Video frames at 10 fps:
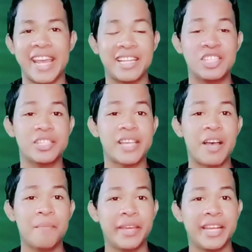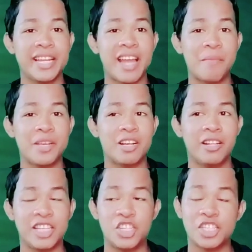and some
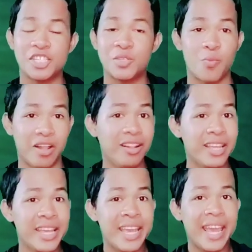economical issues as well.